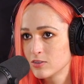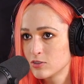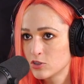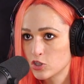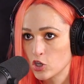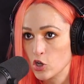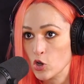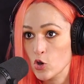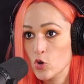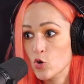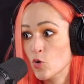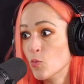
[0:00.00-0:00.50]

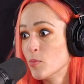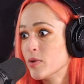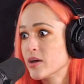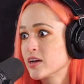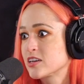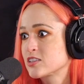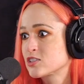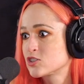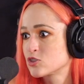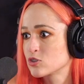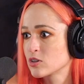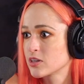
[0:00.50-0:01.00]
2
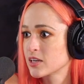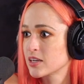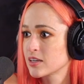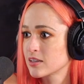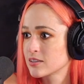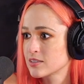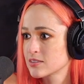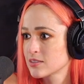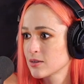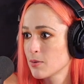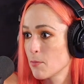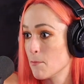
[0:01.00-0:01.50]
mixed
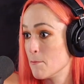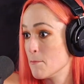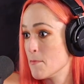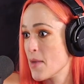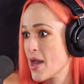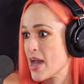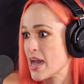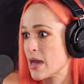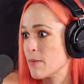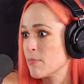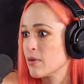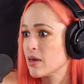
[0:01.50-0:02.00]
drinks,
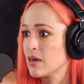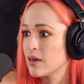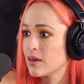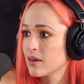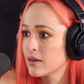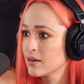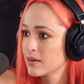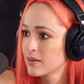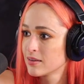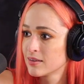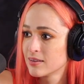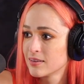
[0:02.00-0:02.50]
maybe.
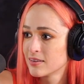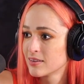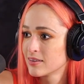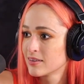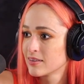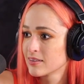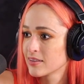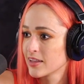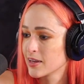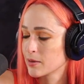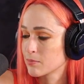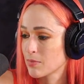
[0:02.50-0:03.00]

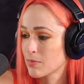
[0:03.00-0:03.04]
Like